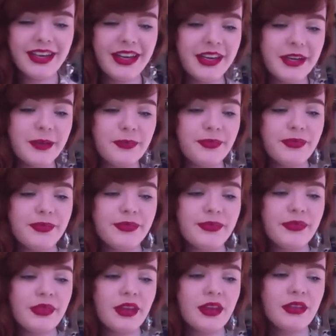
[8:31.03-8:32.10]

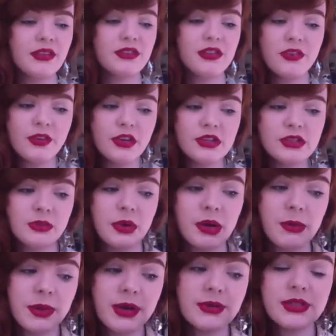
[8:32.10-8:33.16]
The stuff I use on my
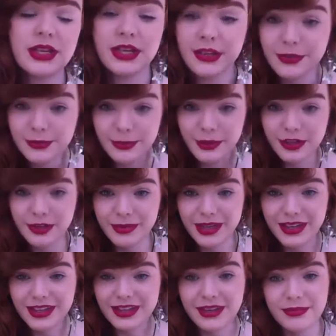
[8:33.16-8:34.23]
eyebrows, again, I've spoken about
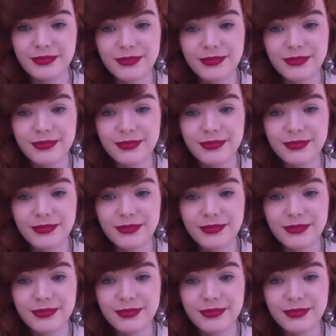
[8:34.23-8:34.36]
it in